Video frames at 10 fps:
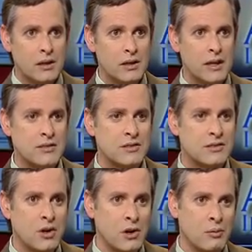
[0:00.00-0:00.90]
Let's
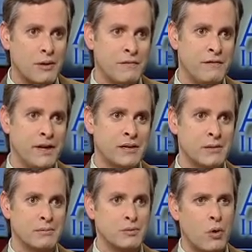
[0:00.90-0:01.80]
start with
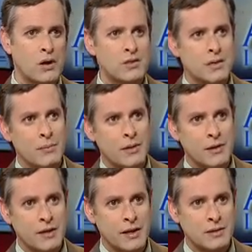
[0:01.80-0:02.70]
victims. What are some of the
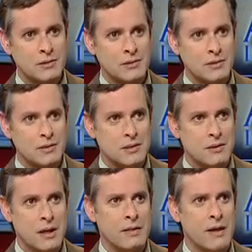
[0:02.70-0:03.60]
things
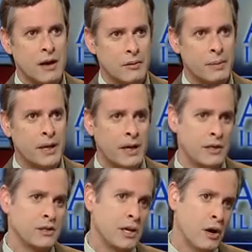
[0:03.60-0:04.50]
that they're beginning to